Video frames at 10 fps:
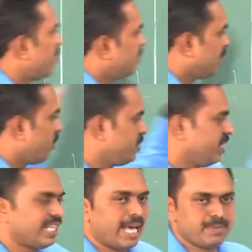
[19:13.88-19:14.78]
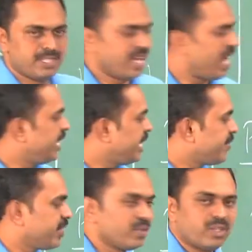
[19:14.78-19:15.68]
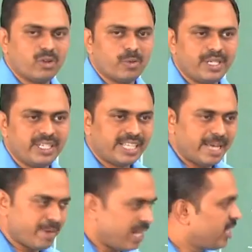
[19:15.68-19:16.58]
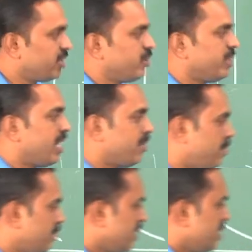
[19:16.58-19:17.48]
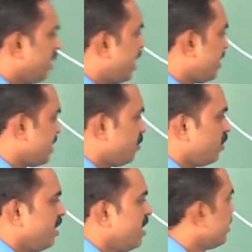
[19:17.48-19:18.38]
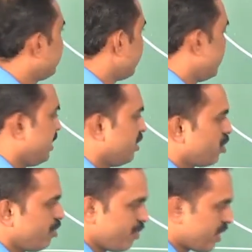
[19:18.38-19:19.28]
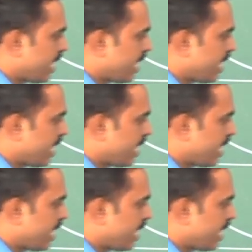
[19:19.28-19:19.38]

of the closing types and equate to the opening type, and that should tell us about the stability. So, we would